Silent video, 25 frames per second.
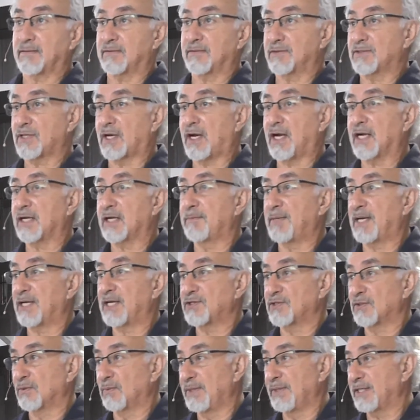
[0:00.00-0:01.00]
talk about
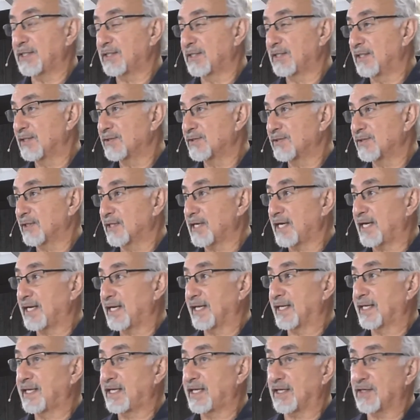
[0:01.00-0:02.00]
your weakness or kind
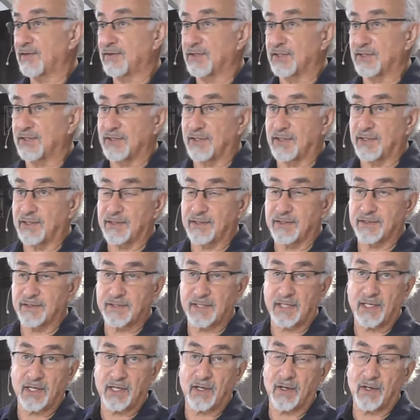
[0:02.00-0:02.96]
of kick the dirt and say,